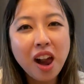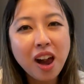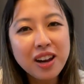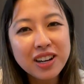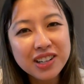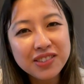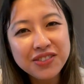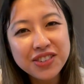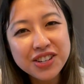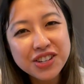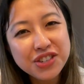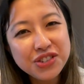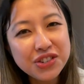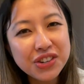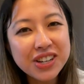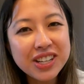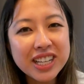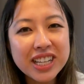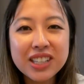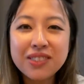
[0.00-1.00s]
If you
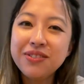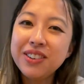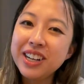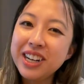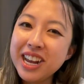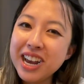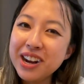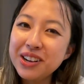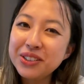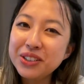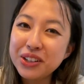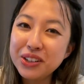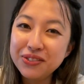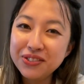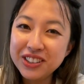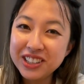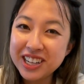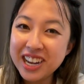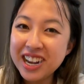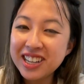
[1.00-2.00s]
enjoyed this video, don't
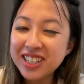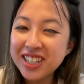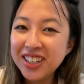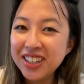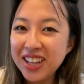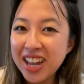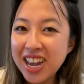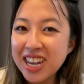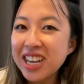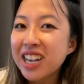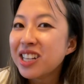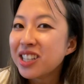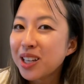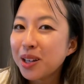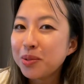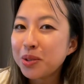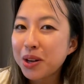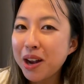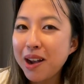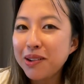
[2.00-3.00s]
forget to like and
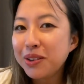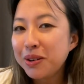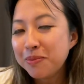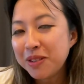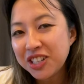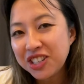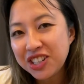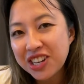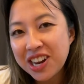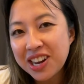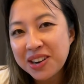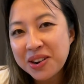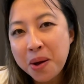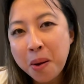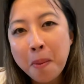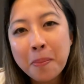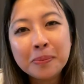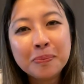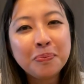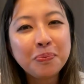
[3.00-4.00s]
subscribe to my
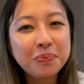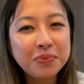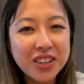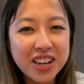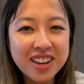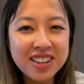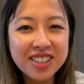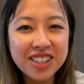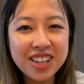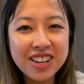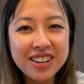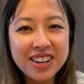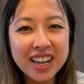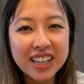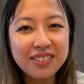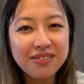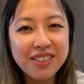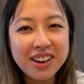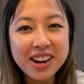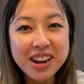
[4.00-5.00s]
channel. I'll see you in the
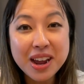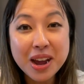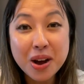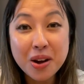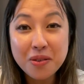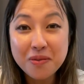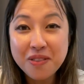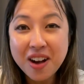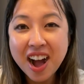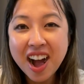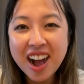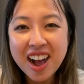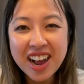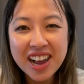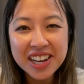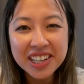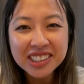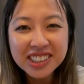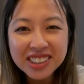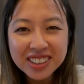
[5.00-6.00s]
next video. Bye!